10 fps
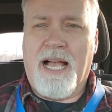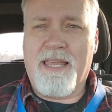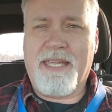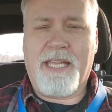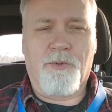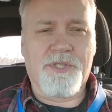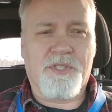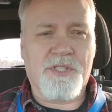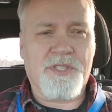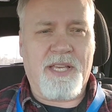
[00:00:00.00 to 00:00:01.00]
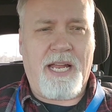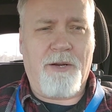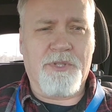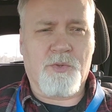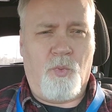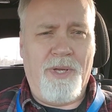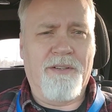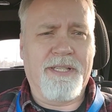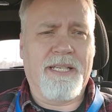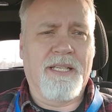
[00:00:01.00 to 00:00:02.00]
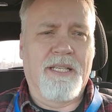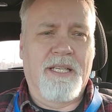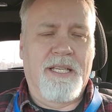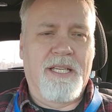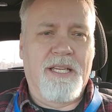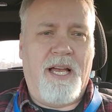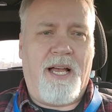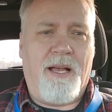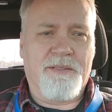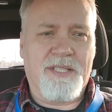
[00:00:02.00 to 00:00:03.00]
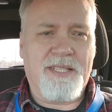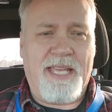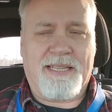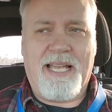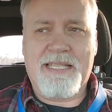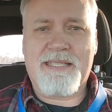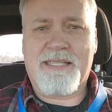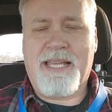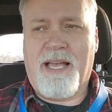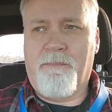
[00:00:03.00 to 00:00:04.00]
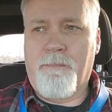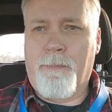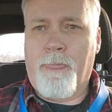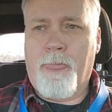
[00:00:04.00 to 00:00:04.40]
I think it was just that I was willing uh, to take that step.